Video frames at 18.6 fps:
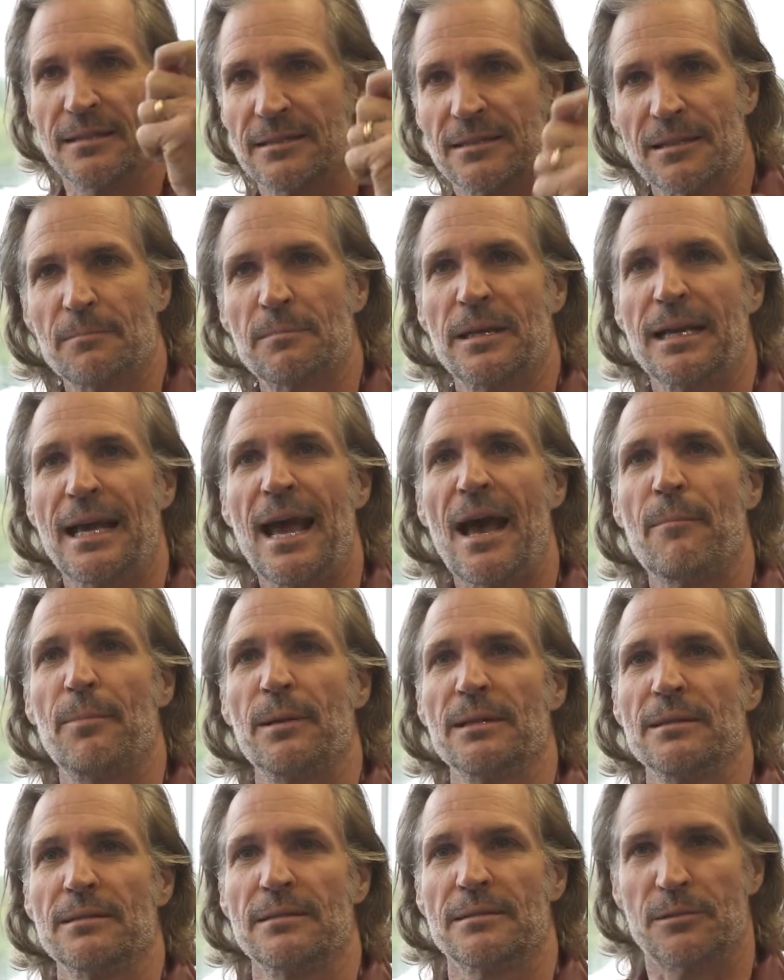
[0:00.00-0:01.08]
Something
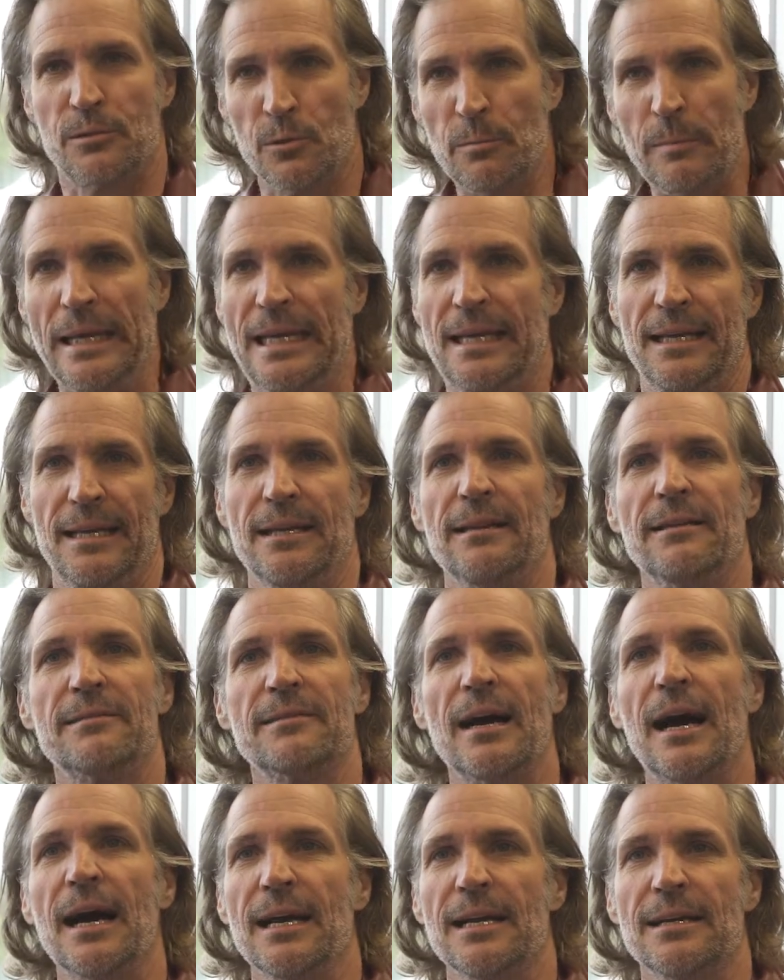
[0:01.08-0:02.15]
happens to me
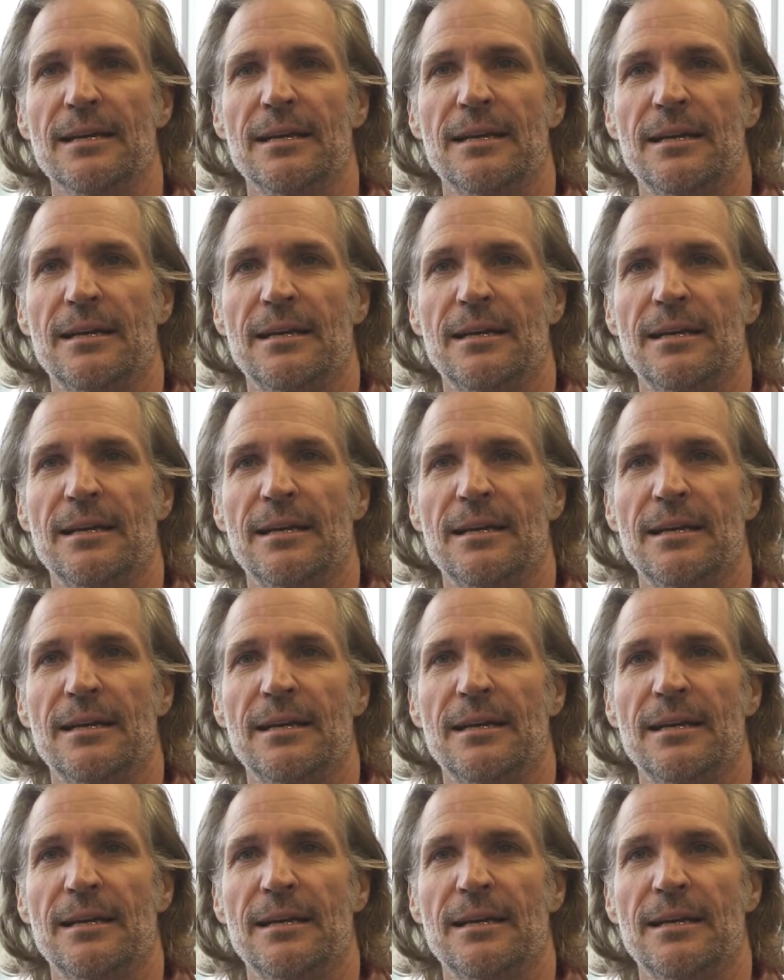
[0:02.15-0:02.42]
inside.